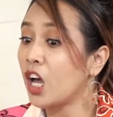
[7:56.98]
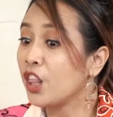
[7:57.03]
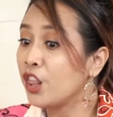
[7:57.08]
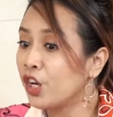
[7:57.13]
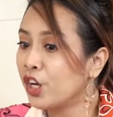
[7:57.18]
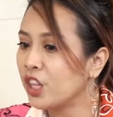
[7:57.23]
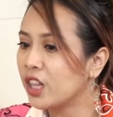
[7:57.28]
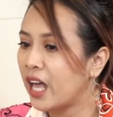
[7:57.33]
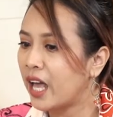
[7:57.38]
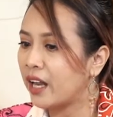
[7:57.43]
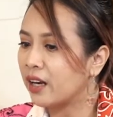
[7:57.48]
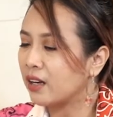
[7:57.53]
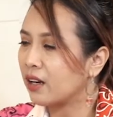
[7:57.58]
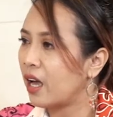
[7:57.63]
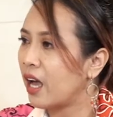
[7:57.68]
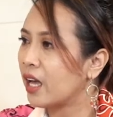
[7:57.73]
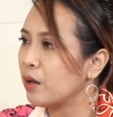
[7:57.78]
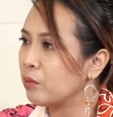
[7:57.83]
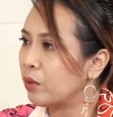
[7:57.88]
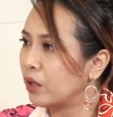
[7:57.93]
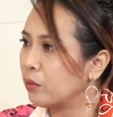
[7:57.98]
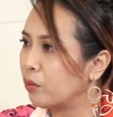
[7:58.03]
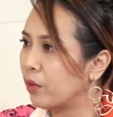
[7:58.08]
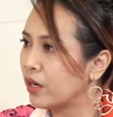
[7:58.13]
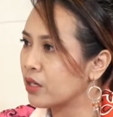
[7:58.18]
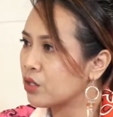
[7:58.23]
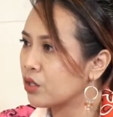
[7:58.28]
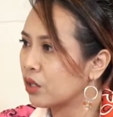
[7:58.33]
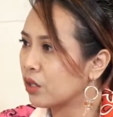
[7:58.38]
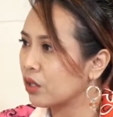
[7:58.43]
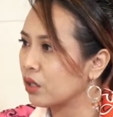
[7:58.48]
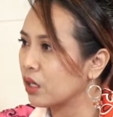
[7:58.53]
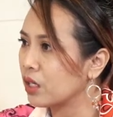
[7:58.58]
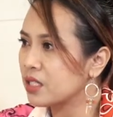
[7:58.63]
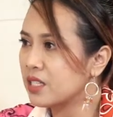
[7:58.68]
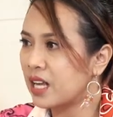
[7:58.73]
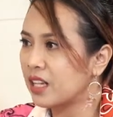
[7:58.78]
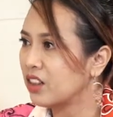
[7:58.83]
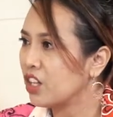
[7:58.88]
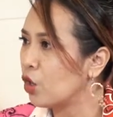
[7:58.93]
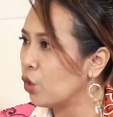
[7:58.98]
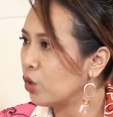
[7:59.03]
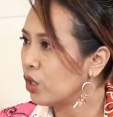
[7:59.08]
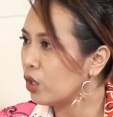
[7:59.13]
other than high blood pressure? Is that the